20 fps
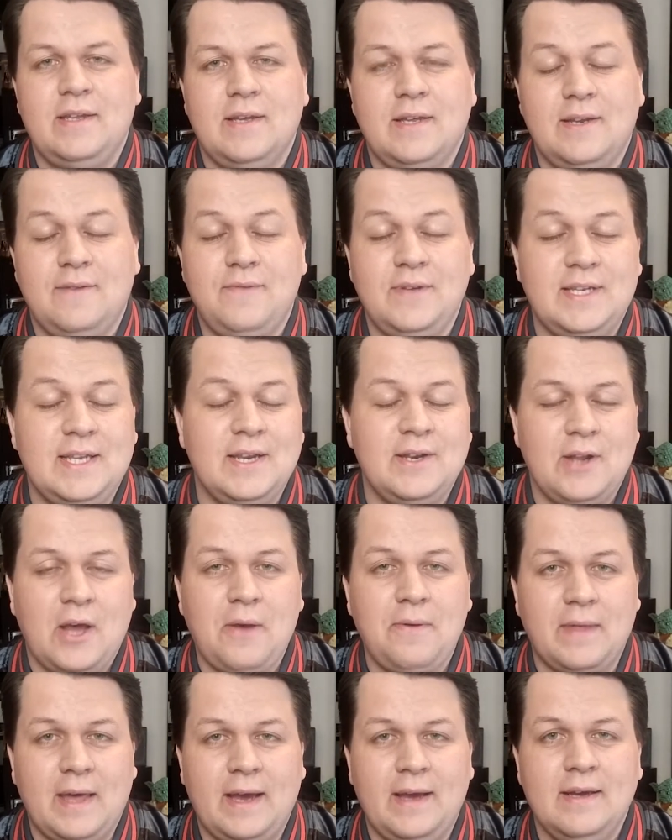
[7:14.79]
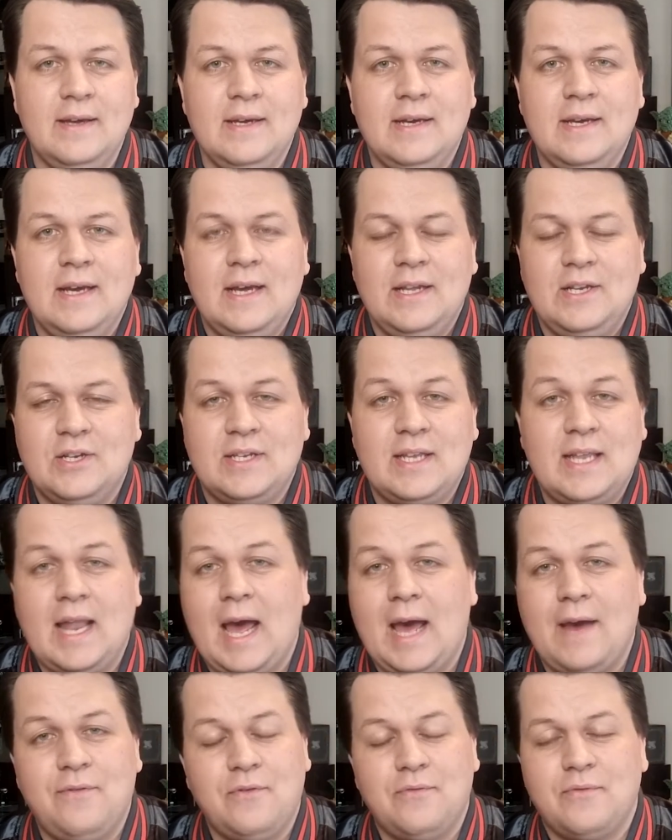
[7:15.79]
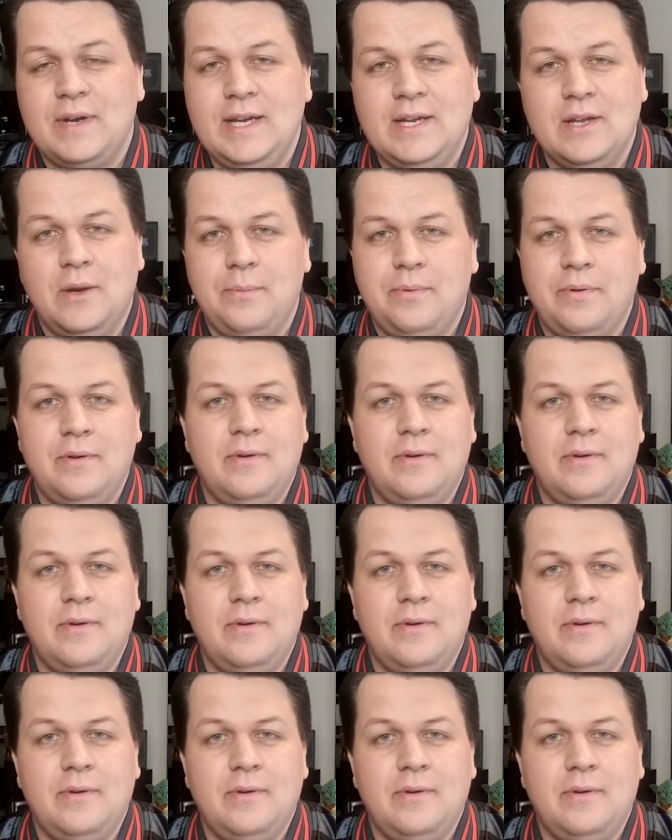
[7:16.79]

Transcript: And if you didn't know that, just to have a read up